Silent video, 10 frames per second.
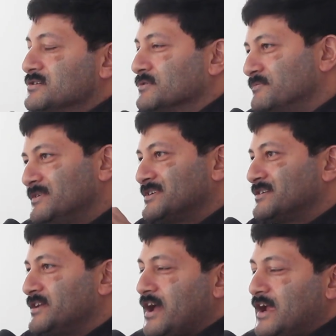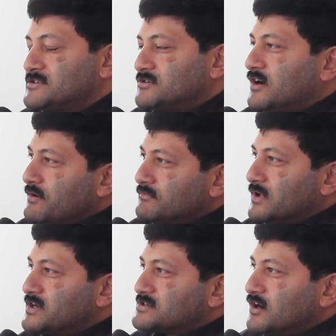So, yeah, it's
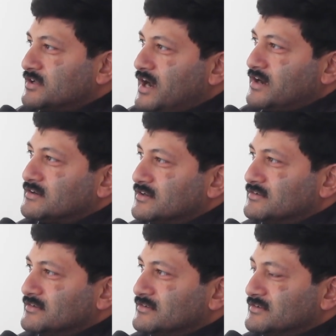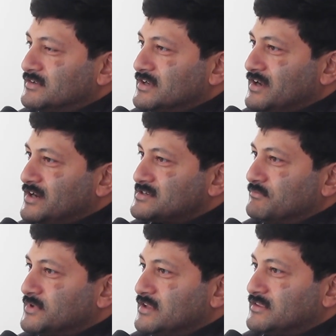
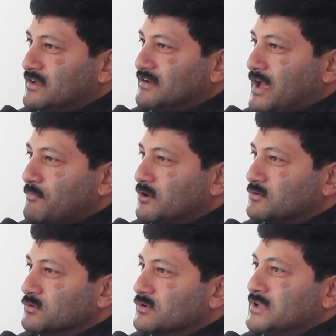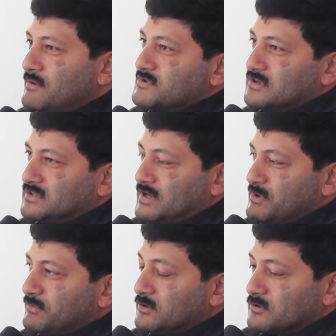something about Google, Amazon that
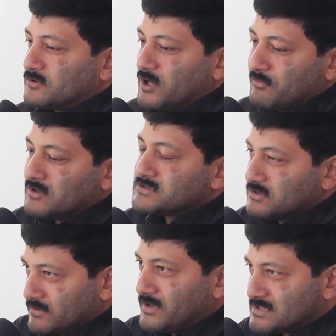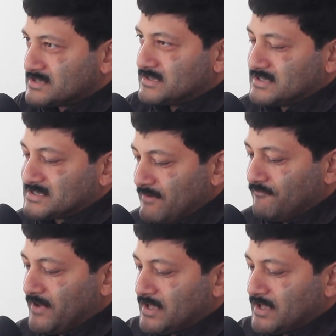people don't know about. So it's the same